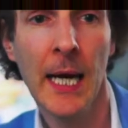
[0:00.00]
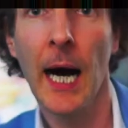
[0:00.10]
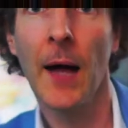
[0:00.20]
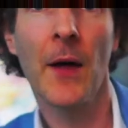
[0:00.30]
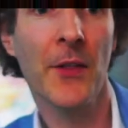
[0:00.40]

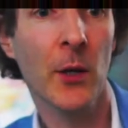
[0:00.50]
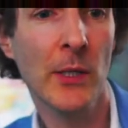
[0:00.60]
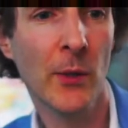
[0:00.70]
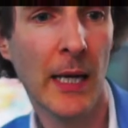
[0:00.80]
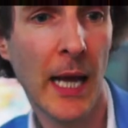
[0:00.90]
And I think we'll
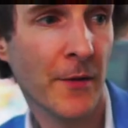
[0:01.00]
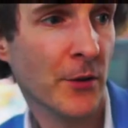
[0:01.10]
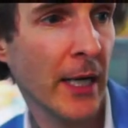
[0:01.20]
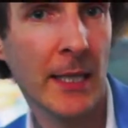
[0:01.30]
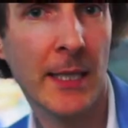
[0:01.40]
do a live
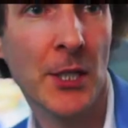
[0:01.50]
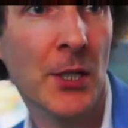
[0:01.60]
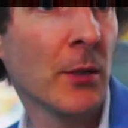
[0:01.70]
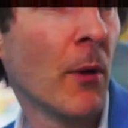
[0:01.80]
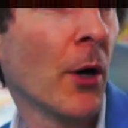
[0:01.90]
trading session
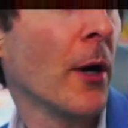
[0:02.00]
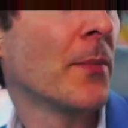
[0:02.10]
tomorrow.